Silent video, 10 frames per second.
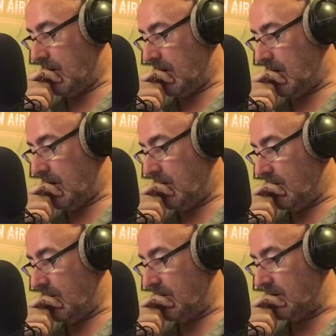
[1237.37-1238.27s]

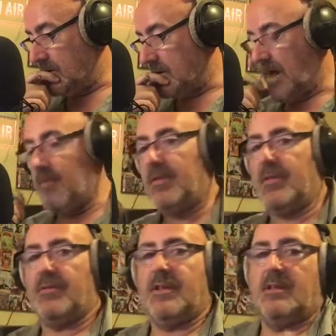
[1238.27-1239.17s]
A real desire. I
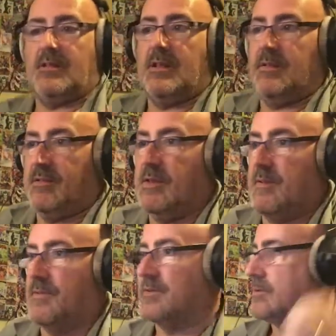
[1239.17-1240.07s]
mean, the
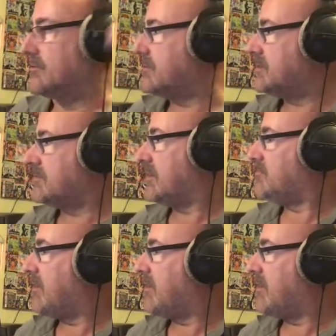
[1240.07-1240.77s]
difference, of course, is